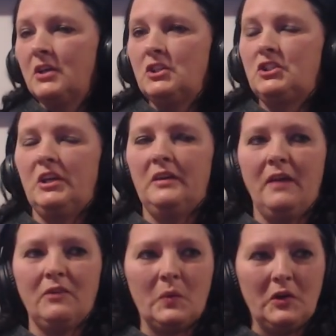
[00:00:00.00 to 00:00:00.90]
She
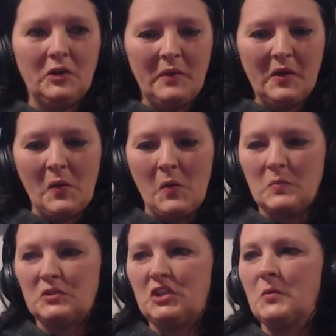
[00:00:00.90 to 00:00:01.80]
never wanted to be
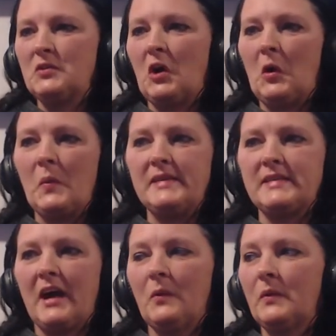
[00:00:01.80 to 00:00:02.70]
home. She was always
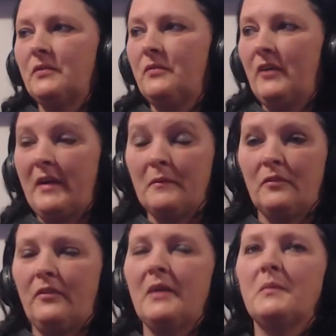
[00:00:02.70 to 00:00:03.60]
out with fam-
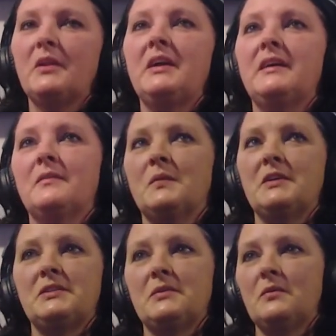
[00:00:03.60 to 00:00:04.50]
family.
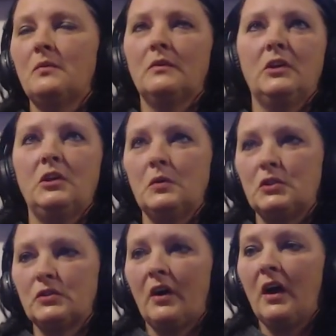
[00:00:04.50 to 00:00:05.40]
Was
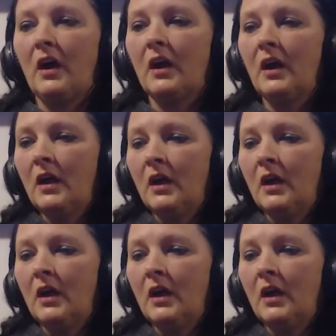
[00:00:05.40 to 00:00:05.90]
huge for her.